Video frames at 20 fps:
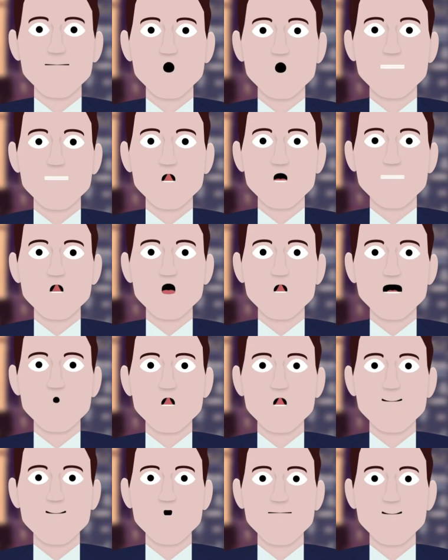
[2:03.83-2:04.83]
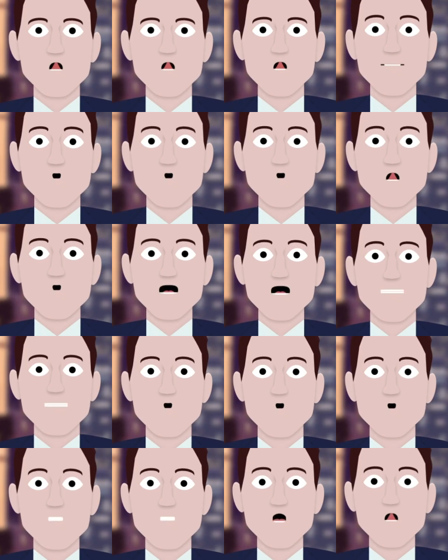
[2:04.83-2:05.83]
hopes this study will prompt further
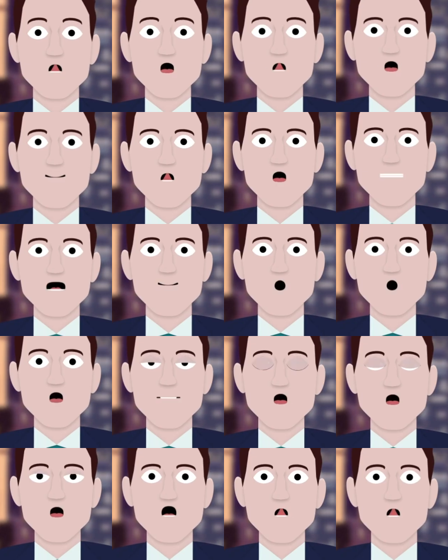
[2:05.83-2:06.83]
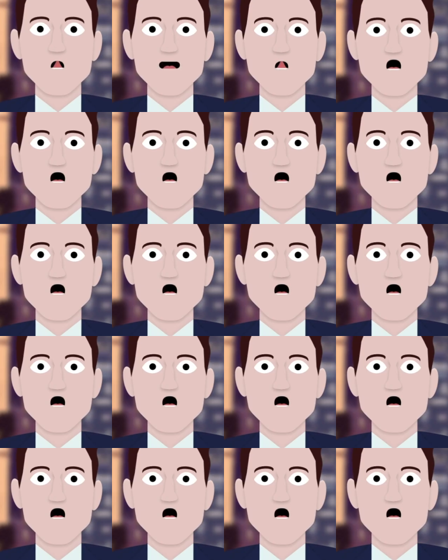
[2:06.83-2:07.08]
research into the placebo effect and